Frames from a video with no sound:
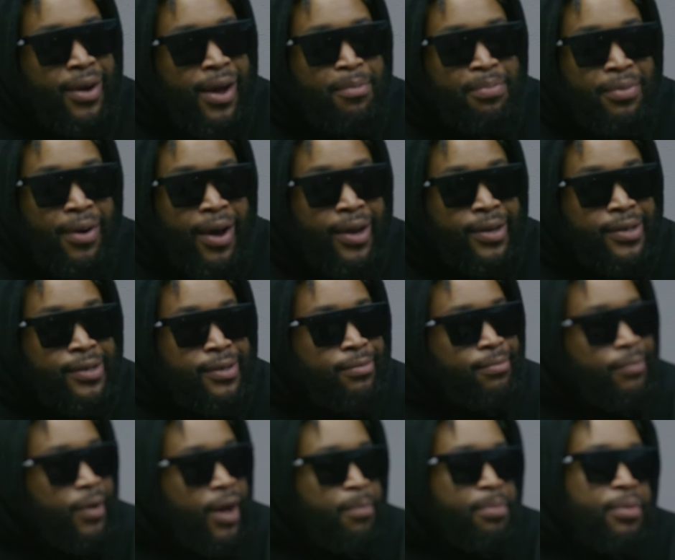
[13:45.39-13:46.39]
I
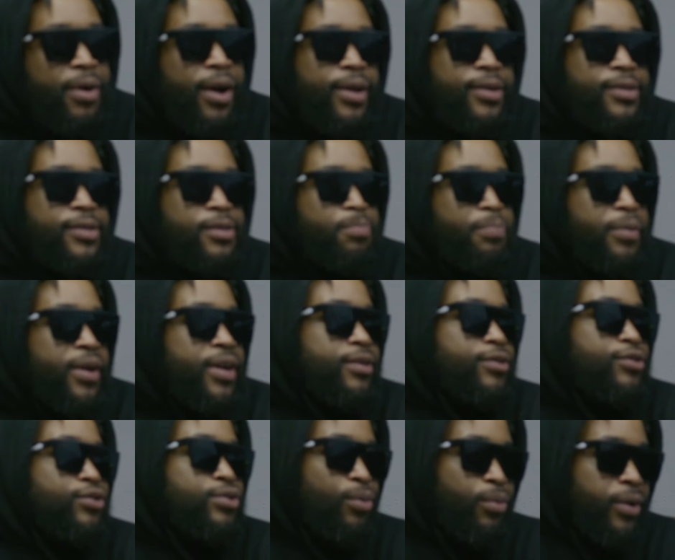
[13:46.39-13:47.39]
probably spent
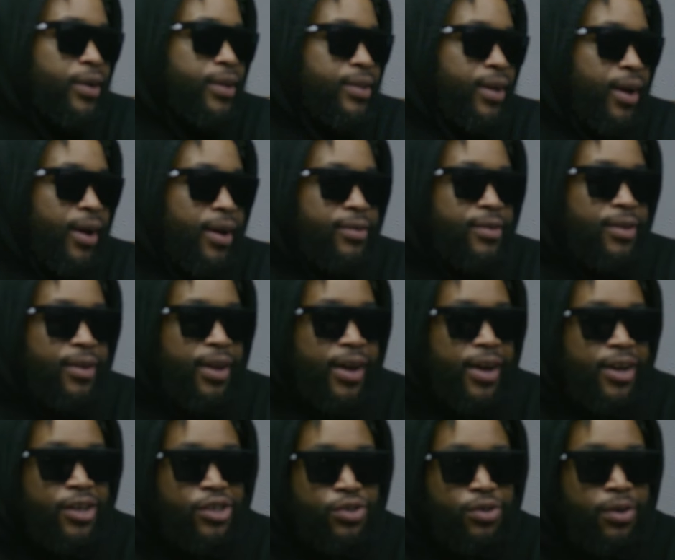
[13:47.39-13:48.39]
20,000
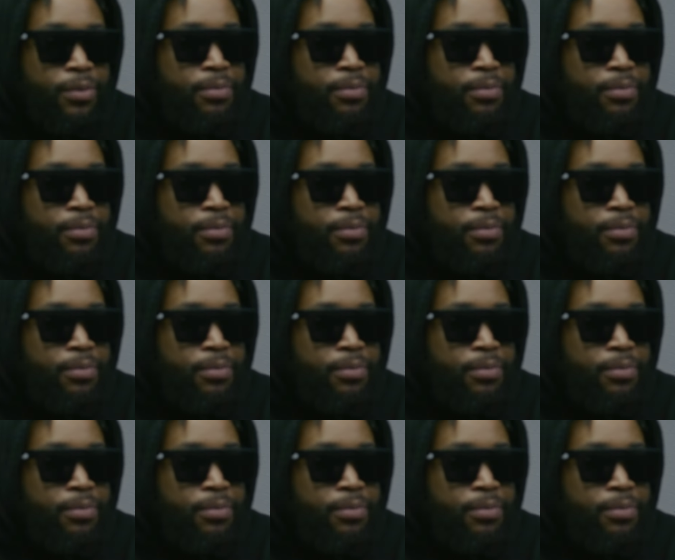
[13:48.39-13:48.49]
last year.